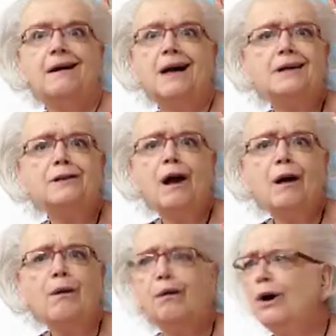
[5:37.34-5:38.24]

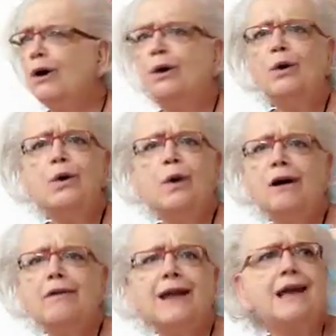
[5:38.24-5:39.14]
Unknown. Who
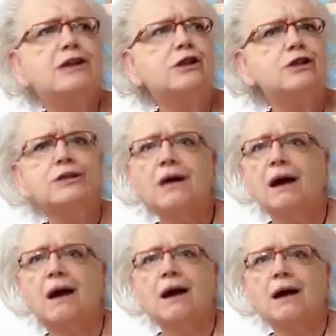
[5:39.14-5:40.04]
are the eaches?
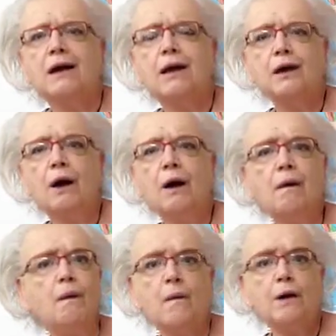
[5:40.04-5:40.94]
You
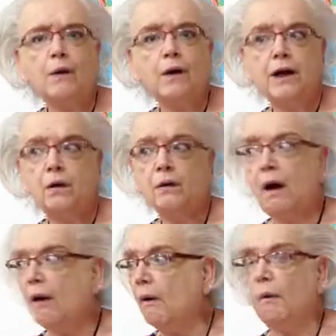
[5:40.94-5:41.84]
know, we don't
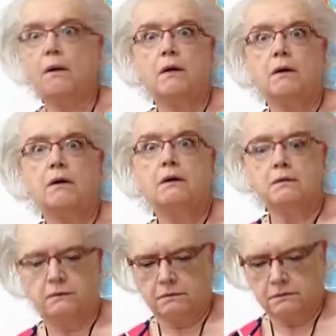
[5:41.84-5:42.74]
know.
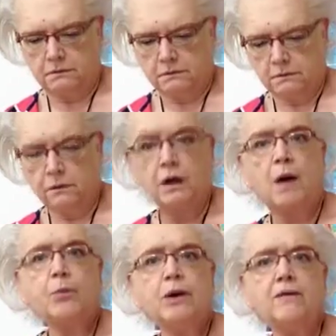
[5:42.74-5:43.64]
We're
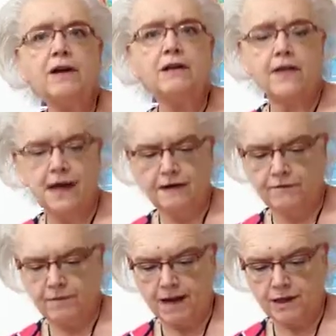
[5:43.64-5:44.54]
not privy to that
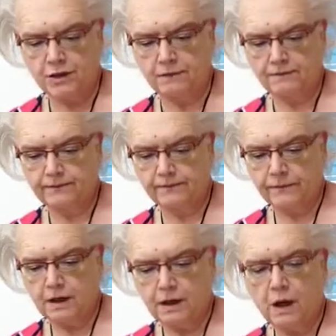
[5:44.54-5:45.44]
information.
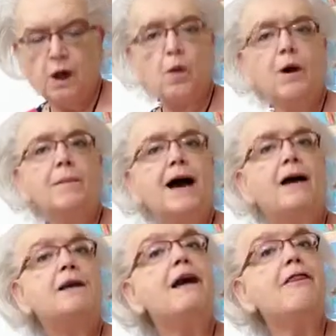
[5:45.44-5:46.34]
What
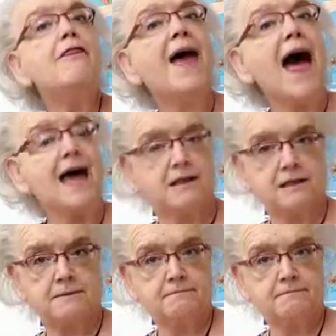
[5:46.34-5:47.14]
about that?